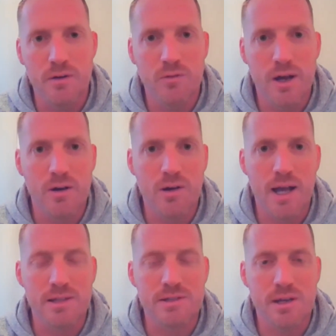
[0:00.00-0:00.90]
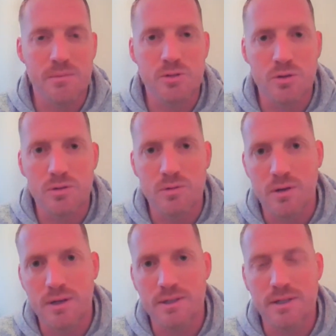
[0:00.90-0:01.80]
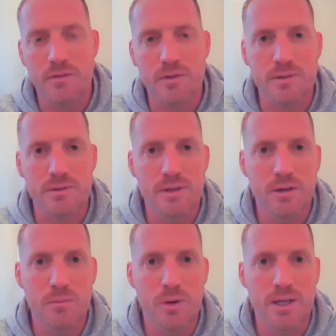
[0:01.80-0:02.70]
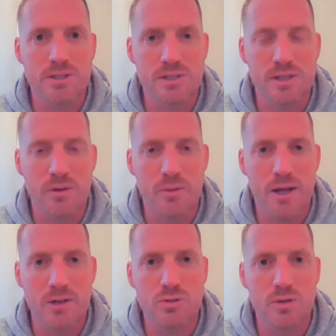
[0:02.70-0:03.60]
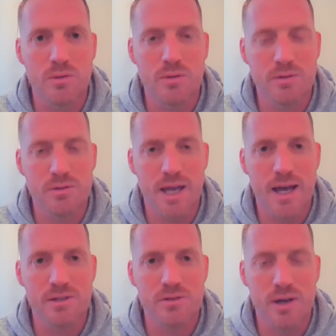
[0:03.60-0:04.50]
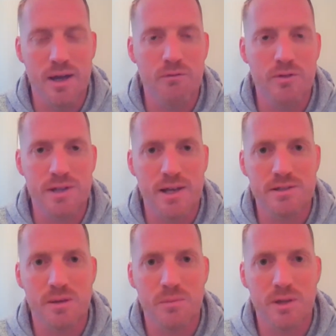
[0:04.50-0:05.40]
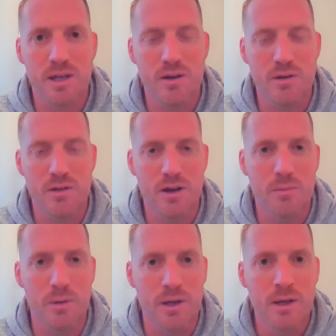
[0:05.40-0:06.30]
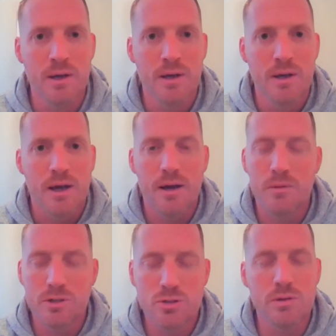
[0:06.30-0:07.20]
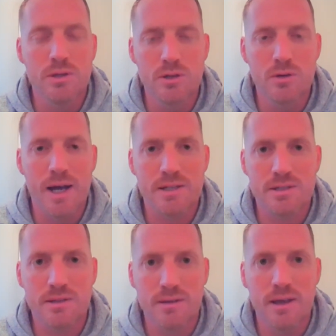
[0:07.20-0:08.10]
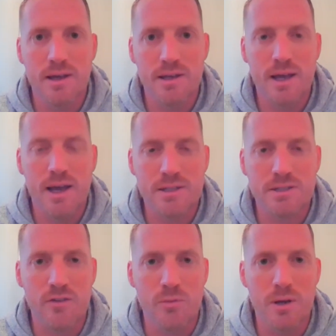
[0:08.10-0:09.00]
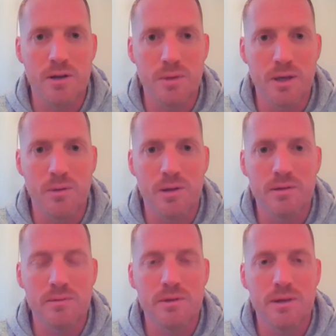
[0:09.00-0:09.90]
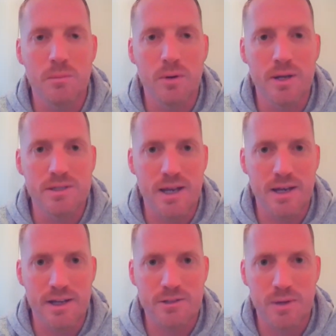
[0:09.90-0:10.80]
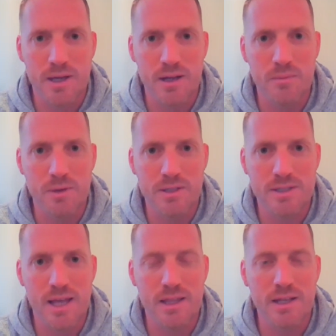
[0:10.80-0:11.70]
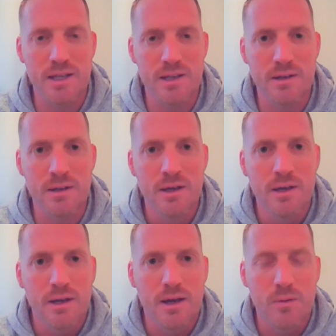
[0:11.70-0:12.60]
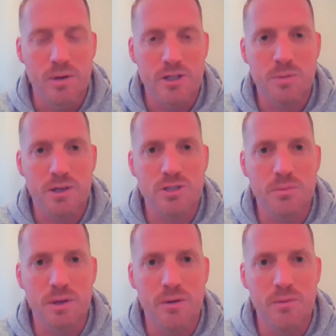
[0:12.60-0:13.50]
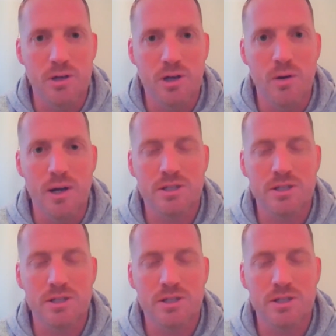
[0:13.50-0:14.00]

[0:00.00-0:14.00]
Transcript: of route concepts or uh, different, you know, branches of the route tree with those guys, or emphasize something here or there. But uh, we truly do ask uh, ask everybody to be able to embrace that next man up mentality. And uh, we expect you to be able to go